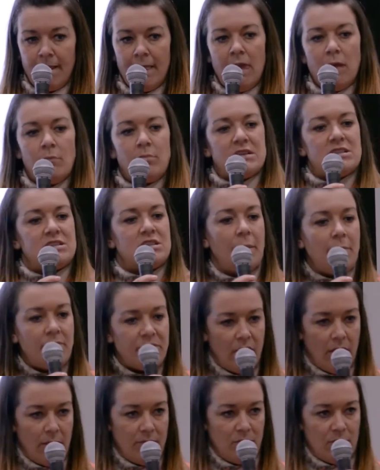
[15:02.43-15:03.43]
But
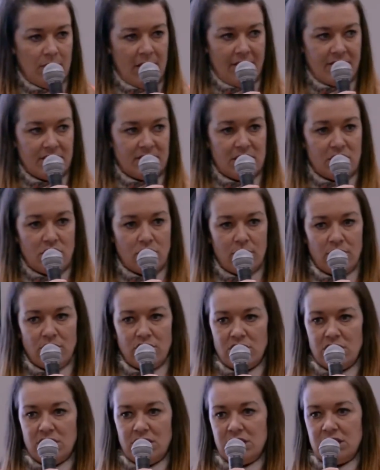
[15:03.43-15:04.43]
sometimes we have a
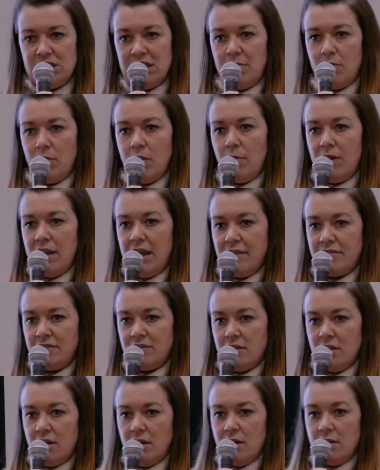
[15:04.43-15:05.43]
situation in a team where we have
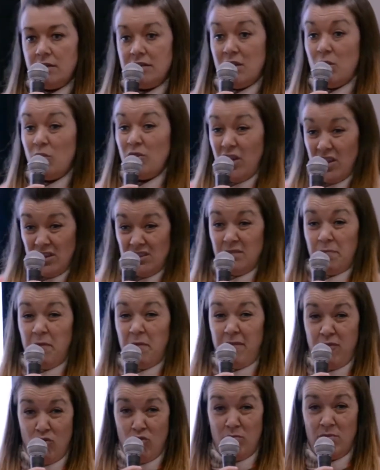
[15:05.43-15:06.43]
to deal with
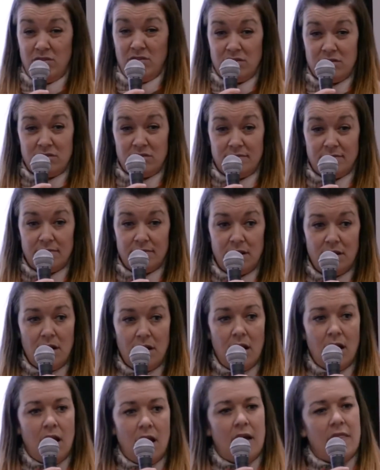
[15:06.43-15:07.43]
underperformance.
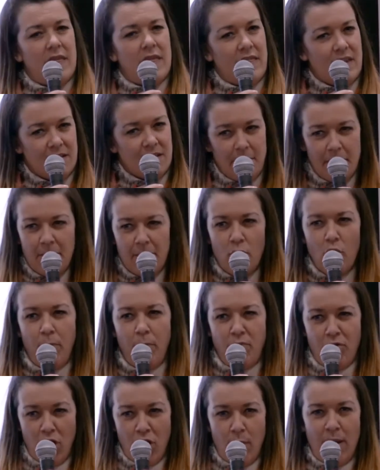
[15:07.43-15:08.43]
And then there's a bit more
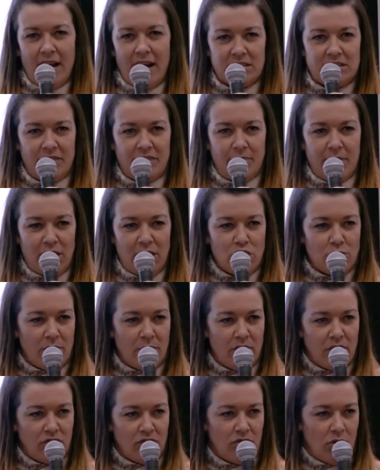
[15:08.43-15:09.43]
proactive
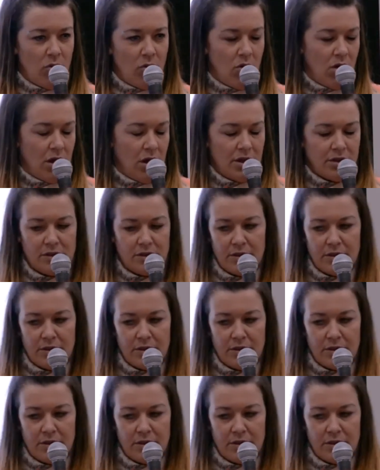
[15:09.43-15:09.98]
management that's required.